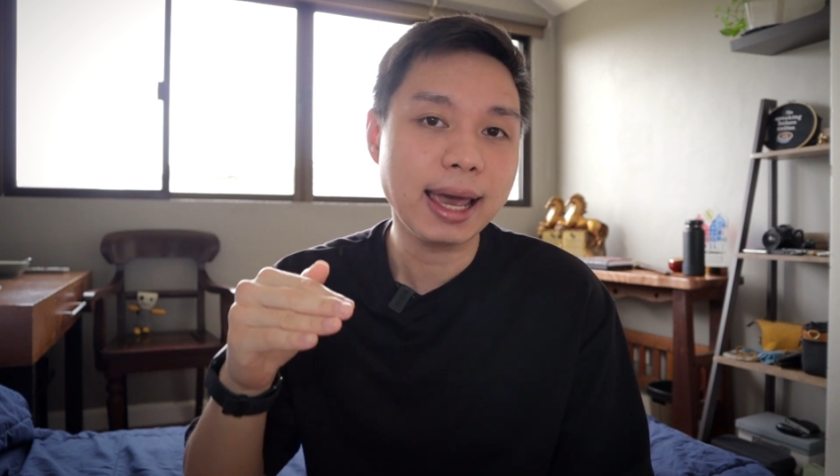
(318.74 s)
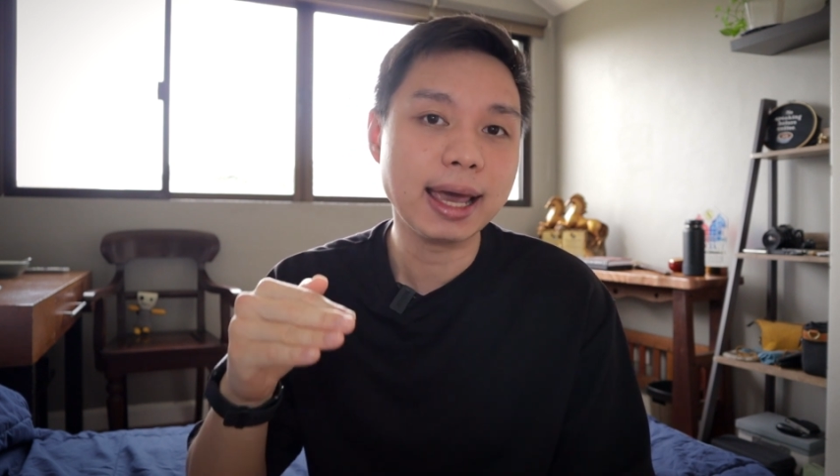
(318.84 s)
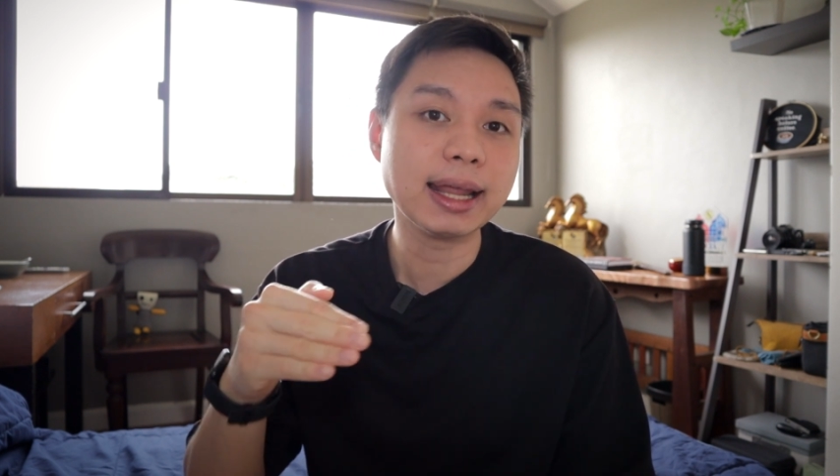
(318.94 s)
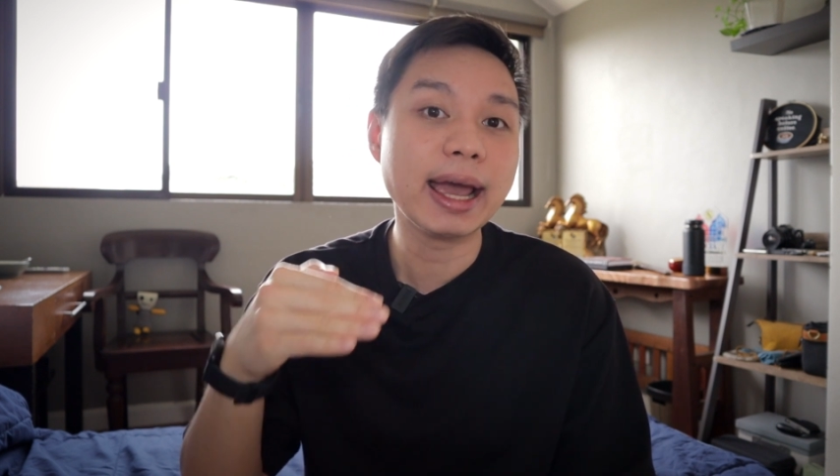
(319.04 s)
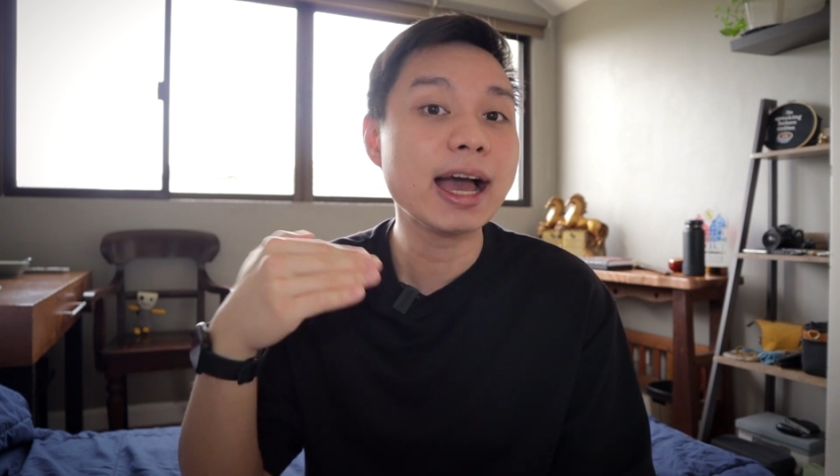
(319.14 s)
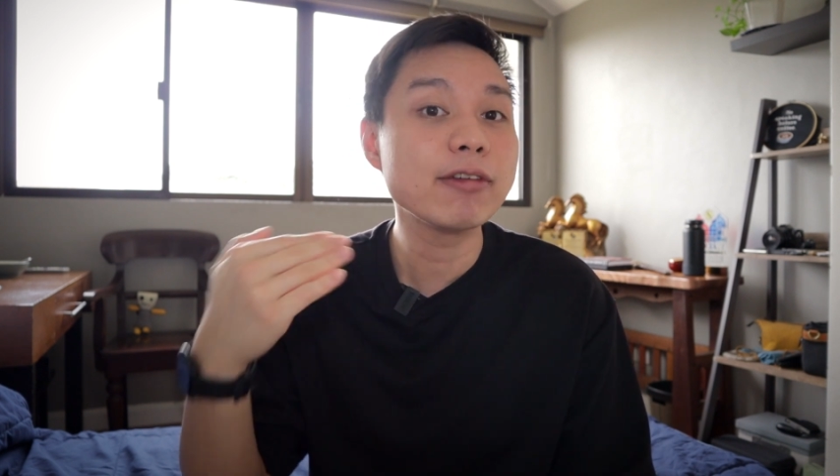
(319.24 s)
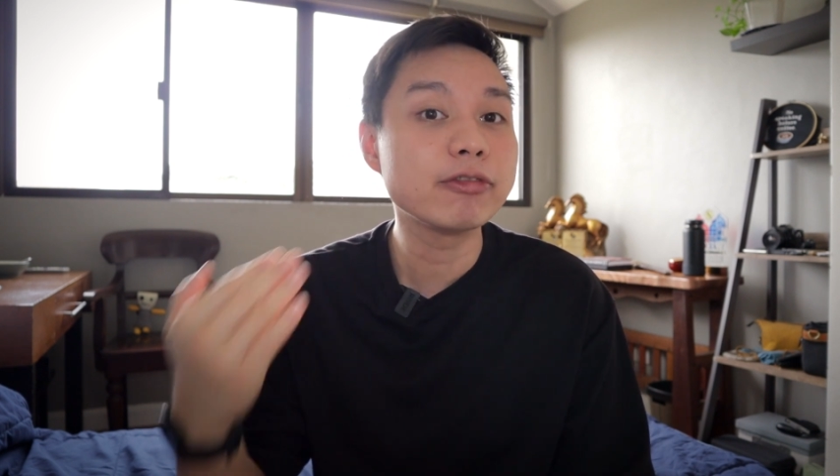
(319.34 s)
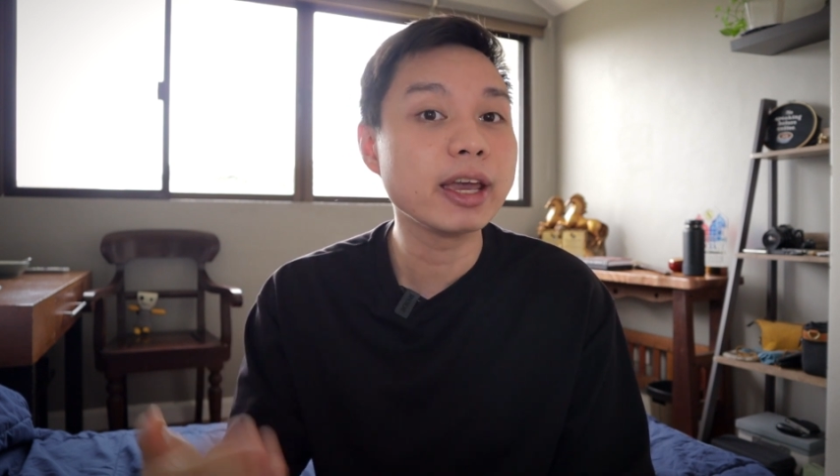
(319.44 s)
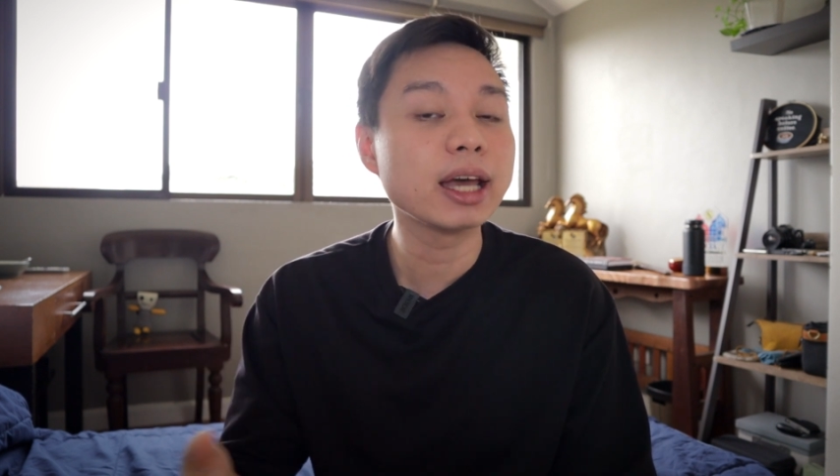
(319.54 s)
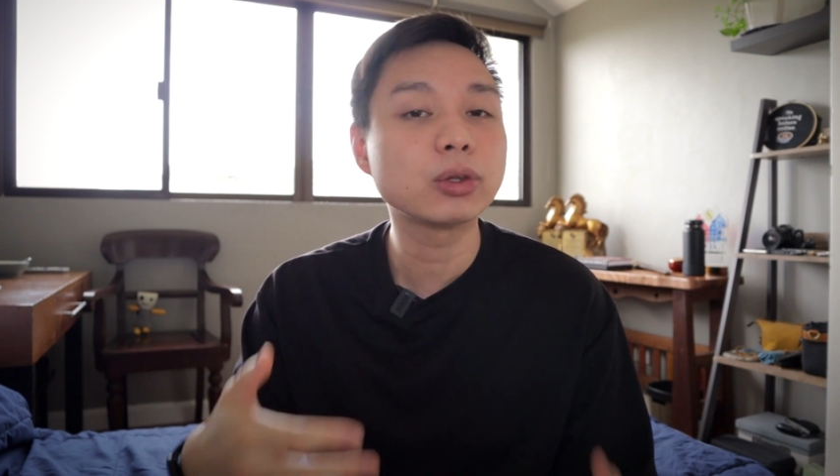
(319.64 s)
and I
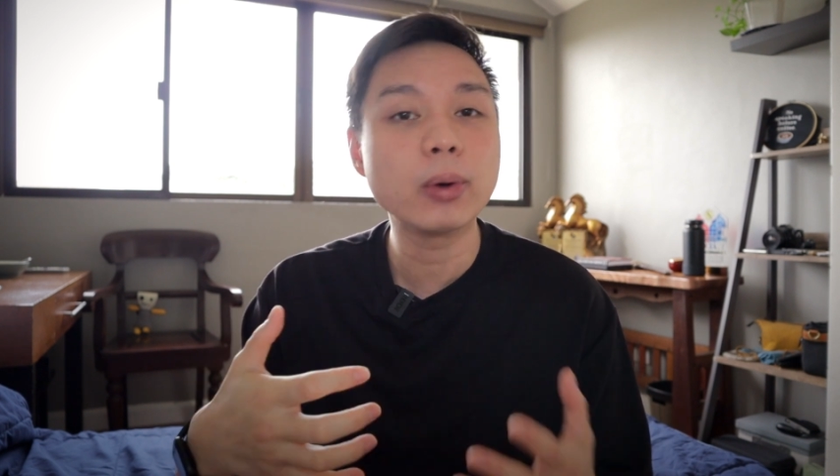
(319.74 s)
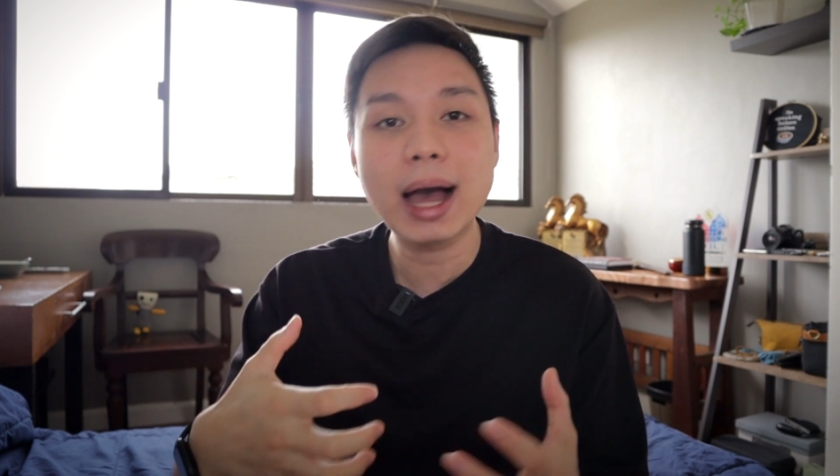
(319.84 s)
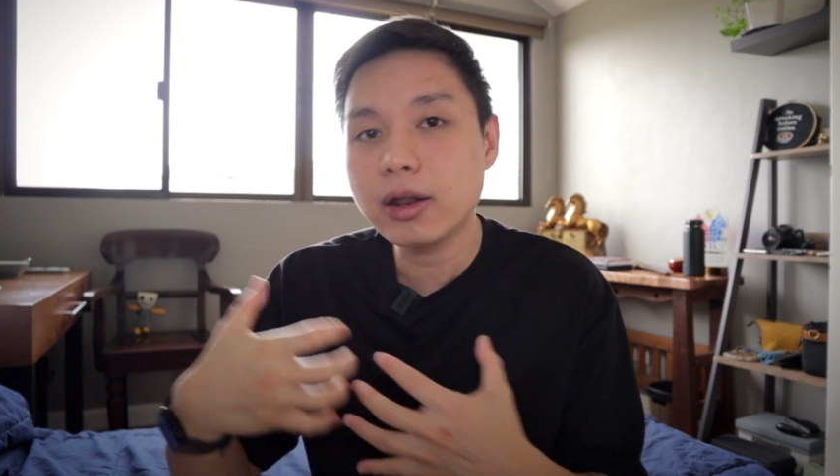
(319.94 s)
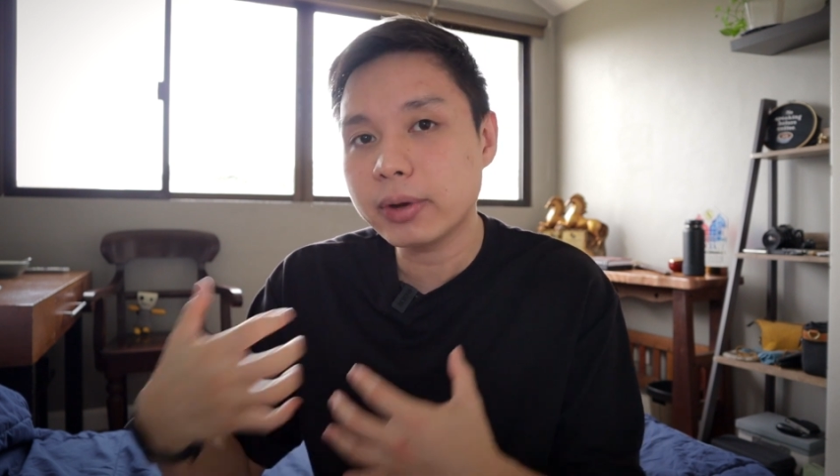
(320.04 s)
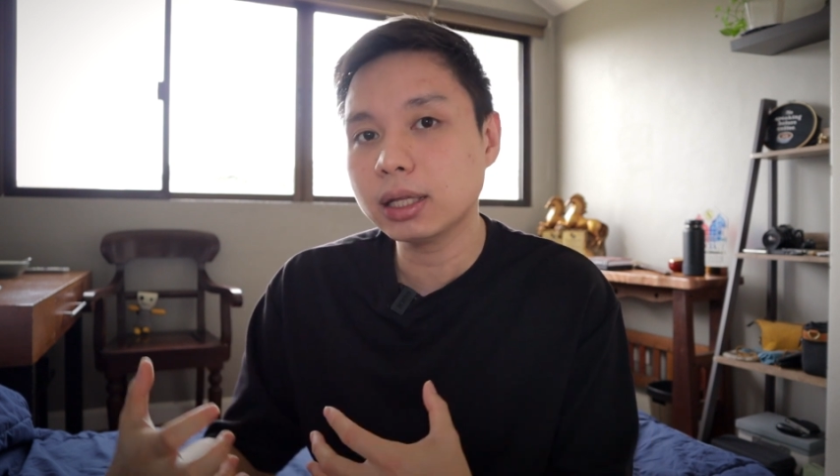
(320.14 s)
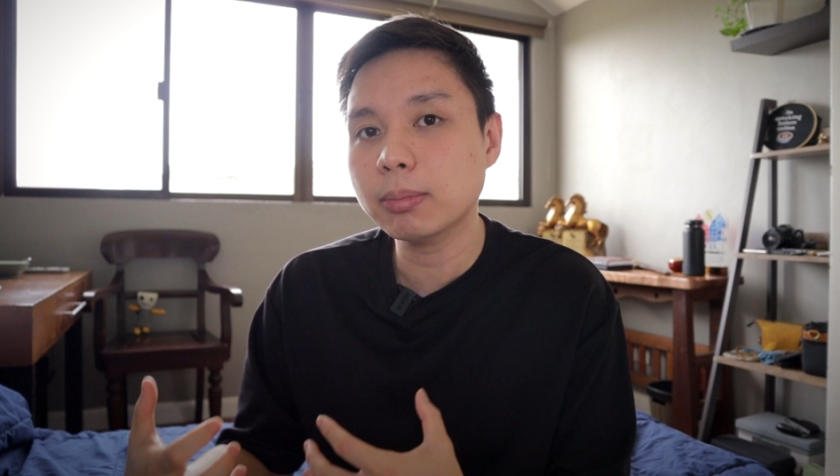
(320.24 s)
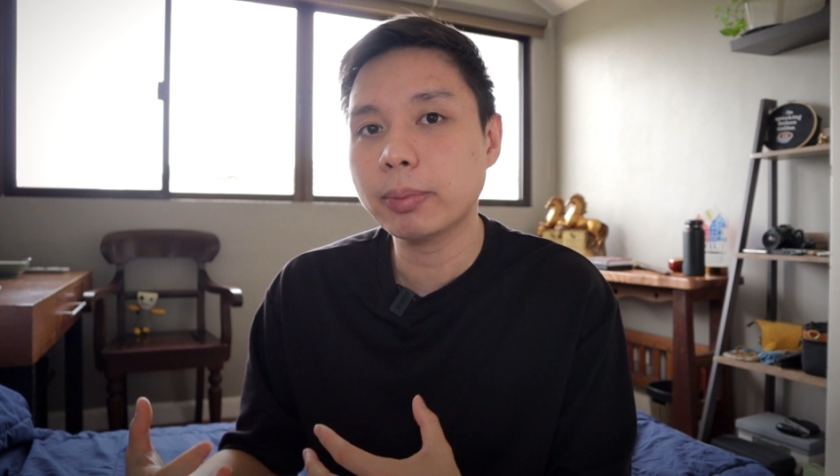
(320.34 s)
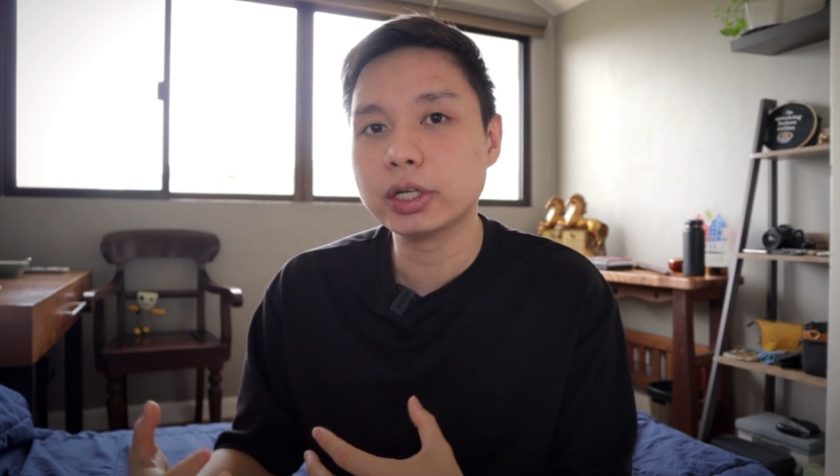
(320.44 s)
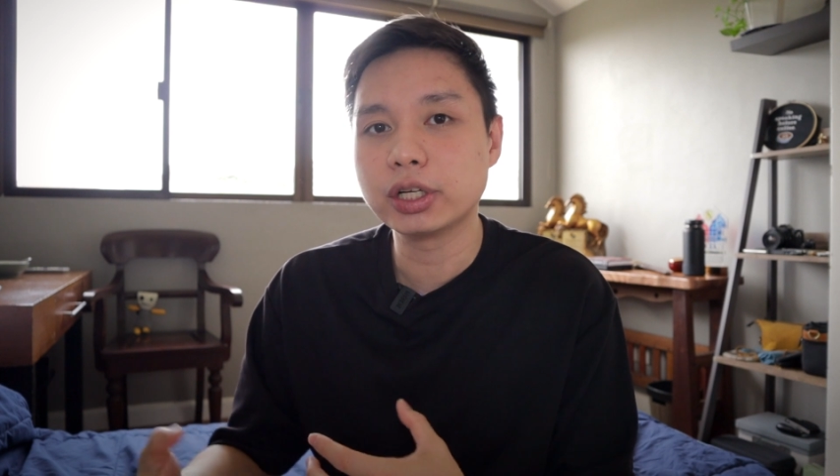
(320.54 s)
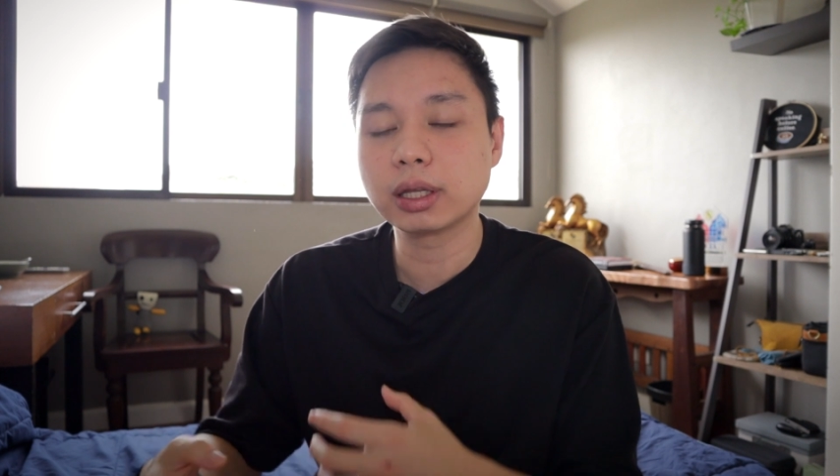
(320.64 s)
have yet to allocate a
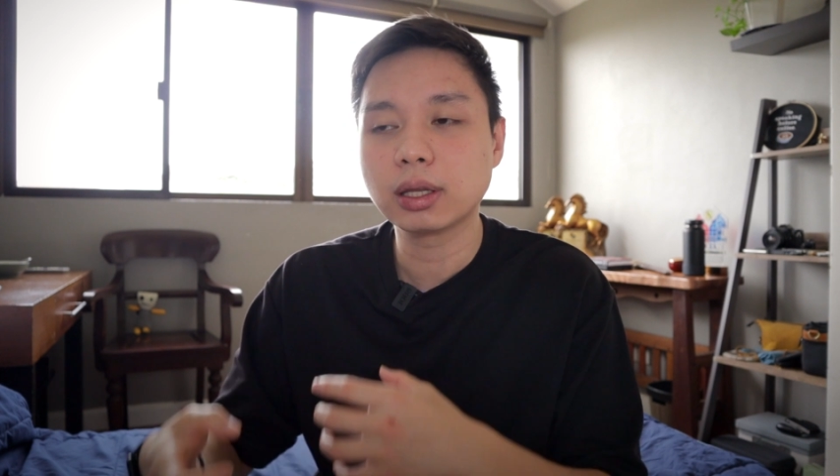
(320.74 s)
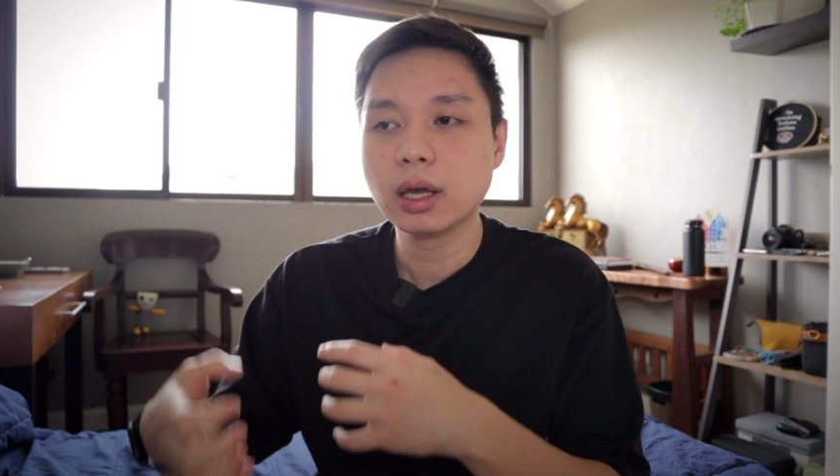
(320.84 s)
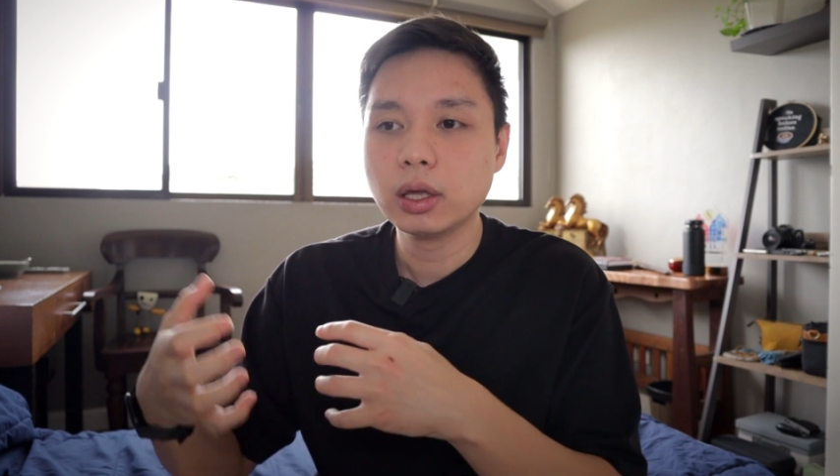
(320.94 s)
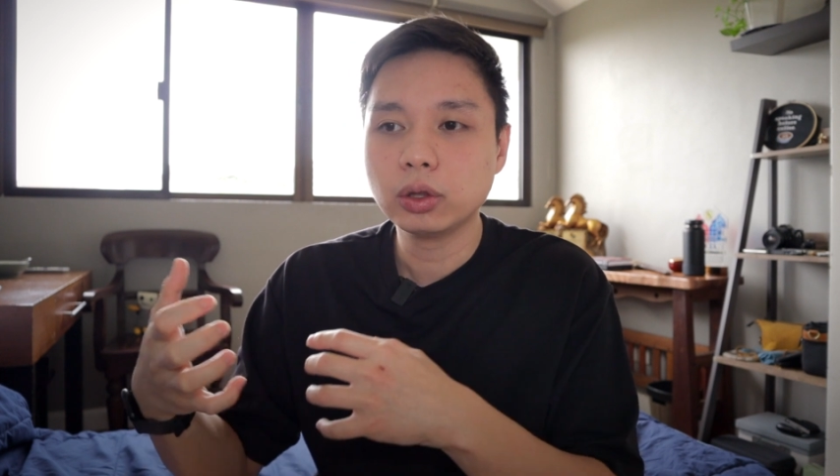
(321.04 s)
budget